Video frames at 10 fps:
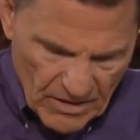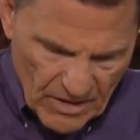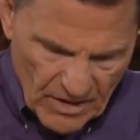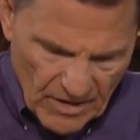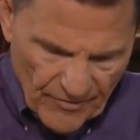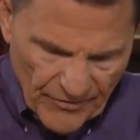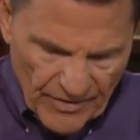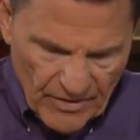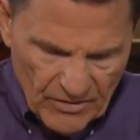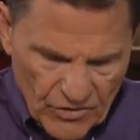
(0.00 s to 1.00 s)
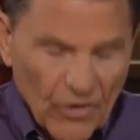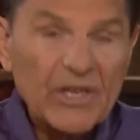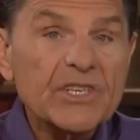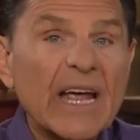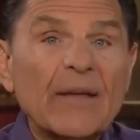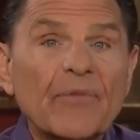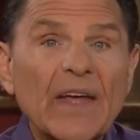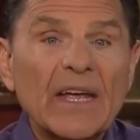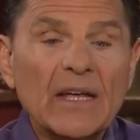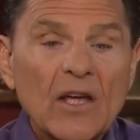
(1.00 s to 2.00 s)
uh, doing the same
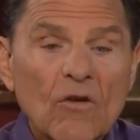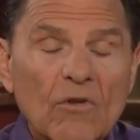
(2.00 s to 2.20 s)
thing